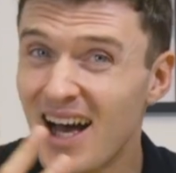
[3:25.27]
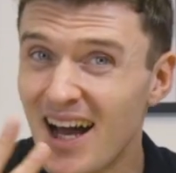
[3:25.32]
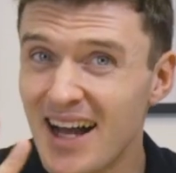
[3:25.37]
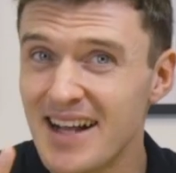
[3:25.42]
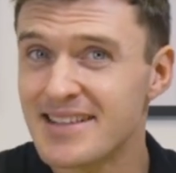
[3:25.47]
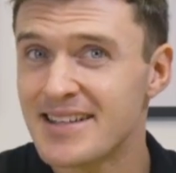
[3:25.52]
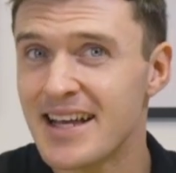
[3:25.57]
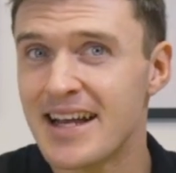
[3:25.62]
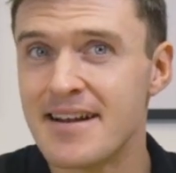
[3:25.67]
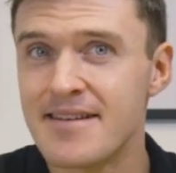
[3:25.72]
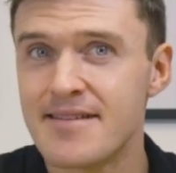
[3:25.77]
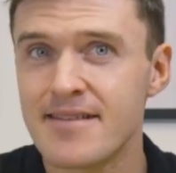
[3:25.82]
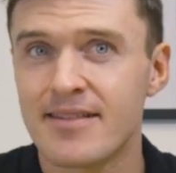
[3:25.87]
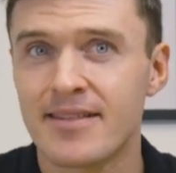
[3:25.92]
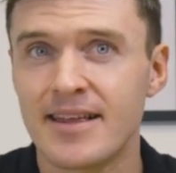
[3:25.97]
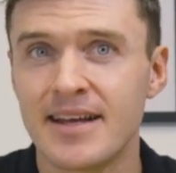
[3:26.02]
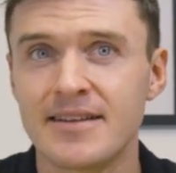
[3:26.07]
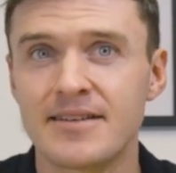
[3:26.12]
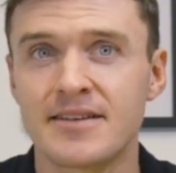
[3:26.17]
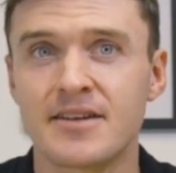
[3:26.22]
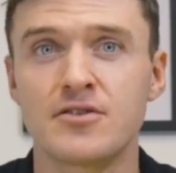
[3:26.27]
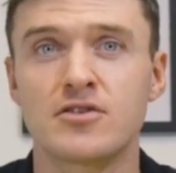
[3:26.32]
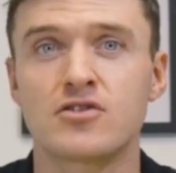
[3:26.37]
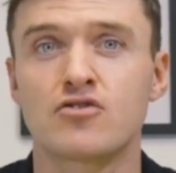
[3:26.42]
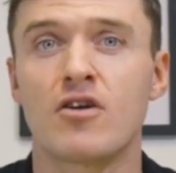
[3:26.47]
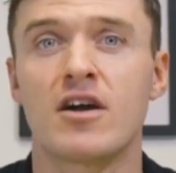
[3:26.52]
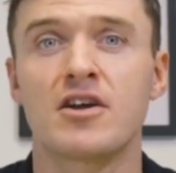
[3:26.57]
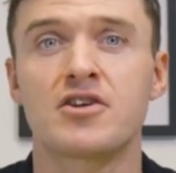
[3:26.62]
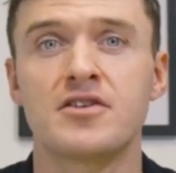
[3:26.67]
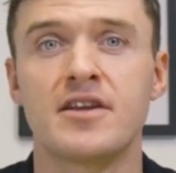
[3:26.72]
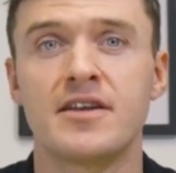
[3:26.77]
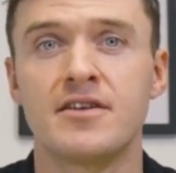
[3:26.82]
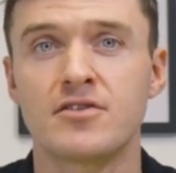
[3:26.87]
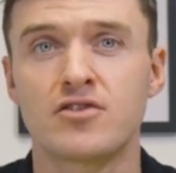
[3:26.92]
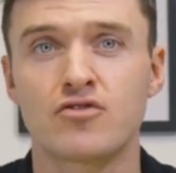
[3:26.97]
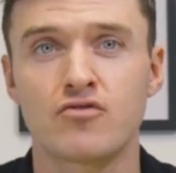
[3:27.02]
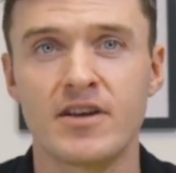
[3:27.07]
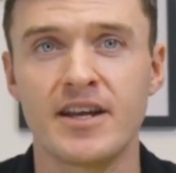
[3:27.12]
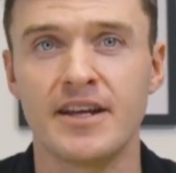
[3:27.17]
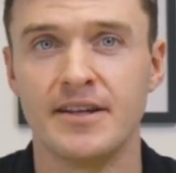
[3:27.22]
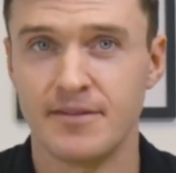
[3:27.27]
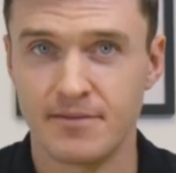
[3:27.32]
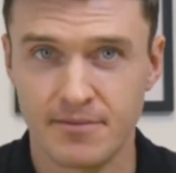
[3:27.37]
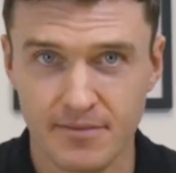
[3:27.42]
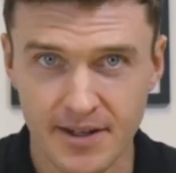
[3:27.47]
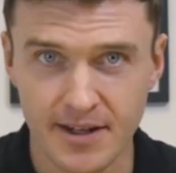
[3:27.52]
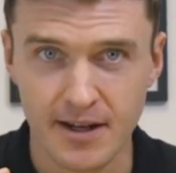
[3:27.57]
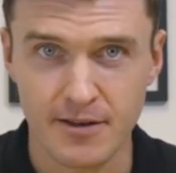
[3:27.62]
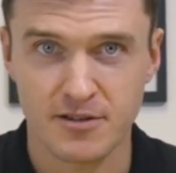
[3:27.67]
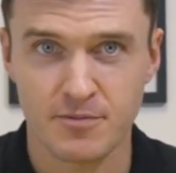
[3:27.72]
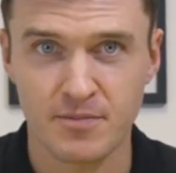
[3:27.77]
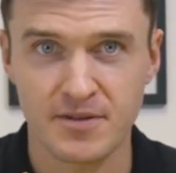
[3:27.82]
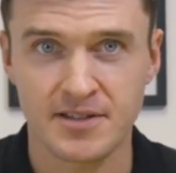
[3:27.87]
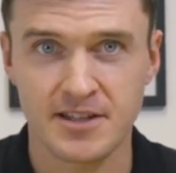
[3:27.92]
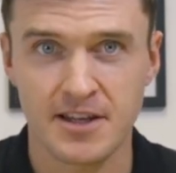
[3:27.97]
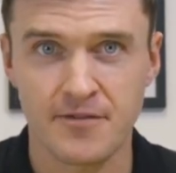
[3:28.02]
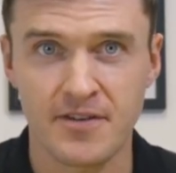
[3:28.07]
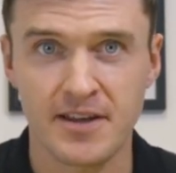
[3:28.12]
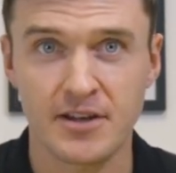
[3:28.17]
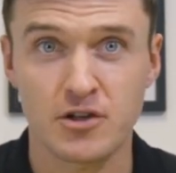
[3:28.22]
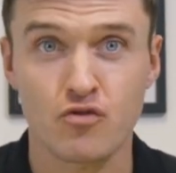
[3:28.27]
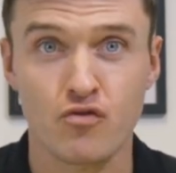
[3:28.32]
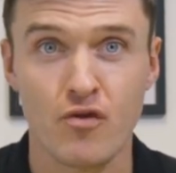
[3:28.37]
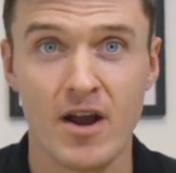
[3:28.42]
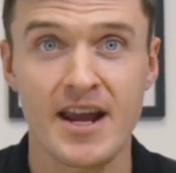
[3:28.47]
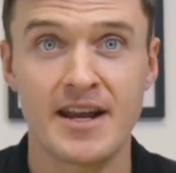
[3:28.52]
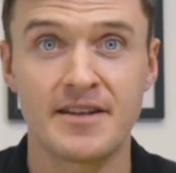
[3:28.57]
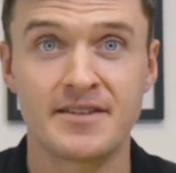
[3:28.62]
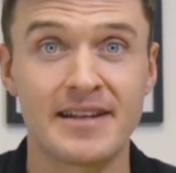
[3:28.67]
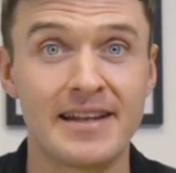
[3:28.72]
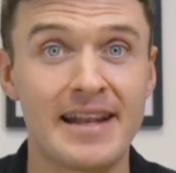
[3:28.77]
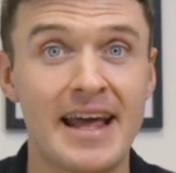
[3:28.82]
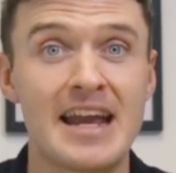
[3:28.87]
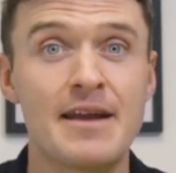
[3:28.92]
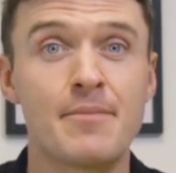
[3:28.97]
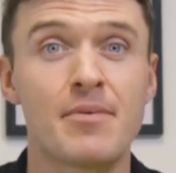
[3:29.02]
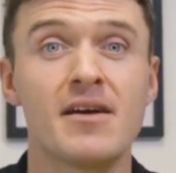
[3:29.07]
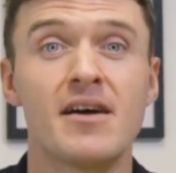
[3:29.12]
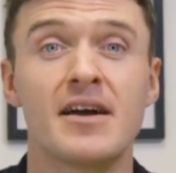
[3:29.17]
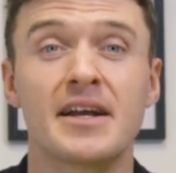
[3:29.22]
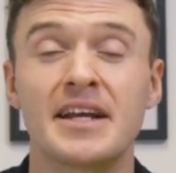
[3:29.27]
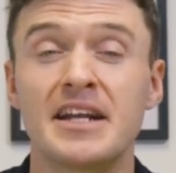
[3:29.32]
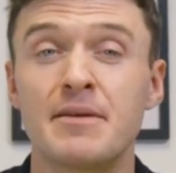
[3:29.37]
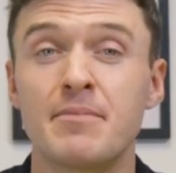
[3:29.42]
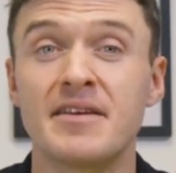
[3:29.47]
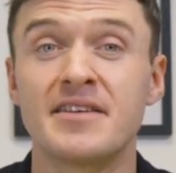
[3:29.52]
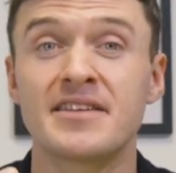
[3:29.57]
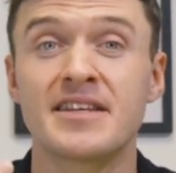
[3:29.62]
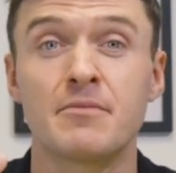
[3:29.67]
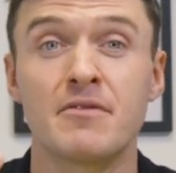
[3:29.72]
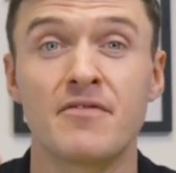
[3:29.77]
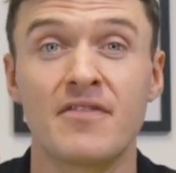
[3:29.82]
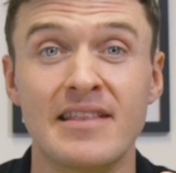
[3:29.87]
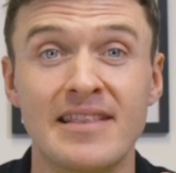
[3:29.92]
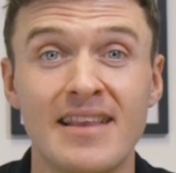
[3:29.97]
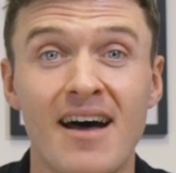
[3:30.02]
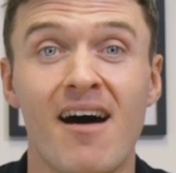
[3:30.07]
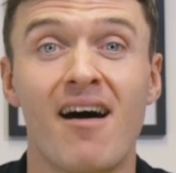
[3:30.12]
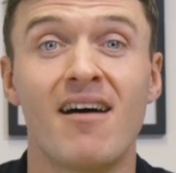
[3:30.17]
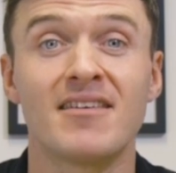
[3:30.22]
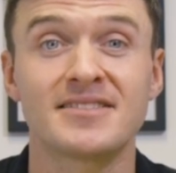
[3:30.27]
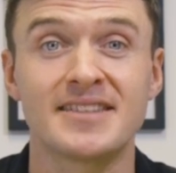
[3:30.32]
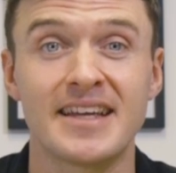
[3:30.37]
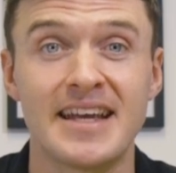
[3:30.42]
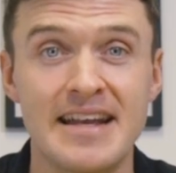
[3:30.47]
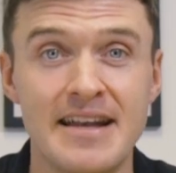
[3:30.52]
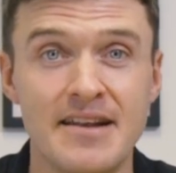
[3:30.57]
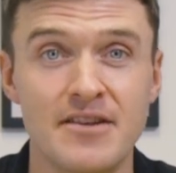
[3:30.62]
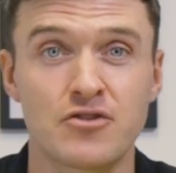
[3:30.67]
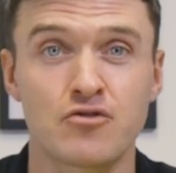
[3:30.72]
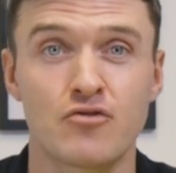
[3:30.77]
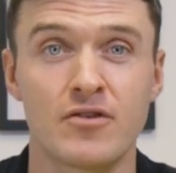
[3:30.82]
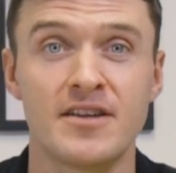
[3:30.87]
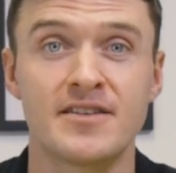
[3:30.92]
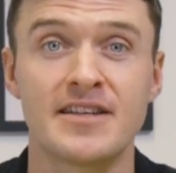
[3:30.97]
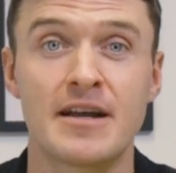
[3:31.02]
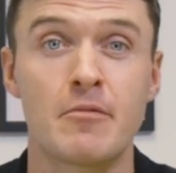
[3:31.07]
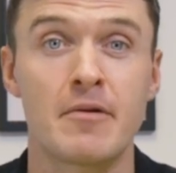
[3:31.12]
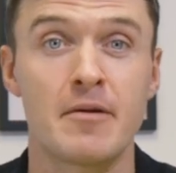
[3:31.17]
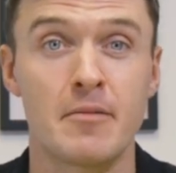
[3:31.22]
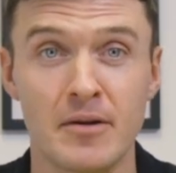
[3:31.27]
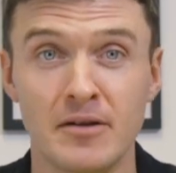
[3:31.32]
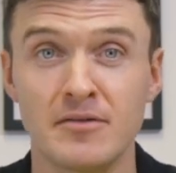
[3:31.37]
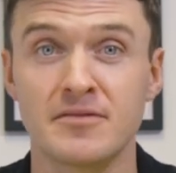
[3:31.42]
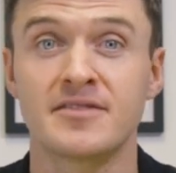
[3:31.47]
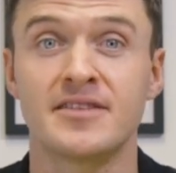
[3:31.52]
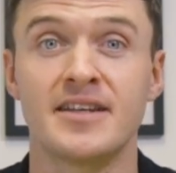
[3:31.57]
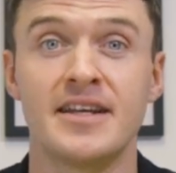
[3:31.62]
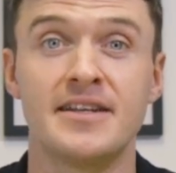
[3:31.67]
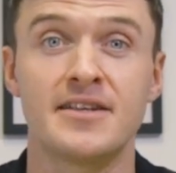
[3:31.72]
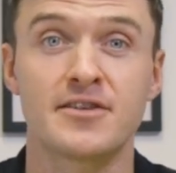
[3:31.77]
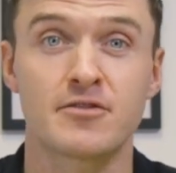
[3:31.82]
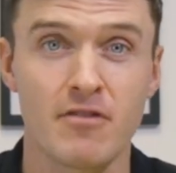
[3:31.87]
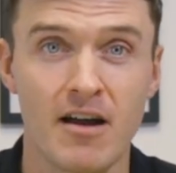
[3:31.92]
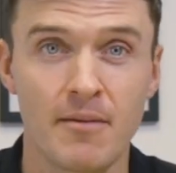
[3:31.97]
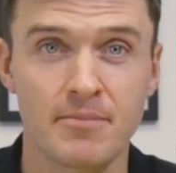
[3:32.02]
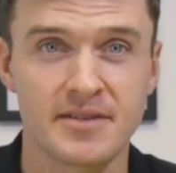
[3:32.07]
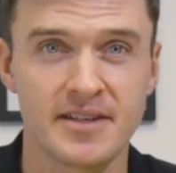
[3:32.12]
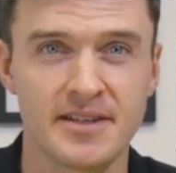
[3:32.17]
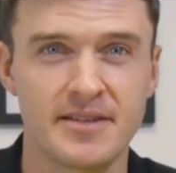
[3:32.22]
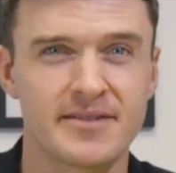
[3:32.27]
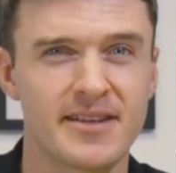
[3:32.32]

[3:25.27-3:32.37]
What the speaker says: I tend to think the construction industry and, specific trades and labour are going to be some of the last industries that we will see disrupted.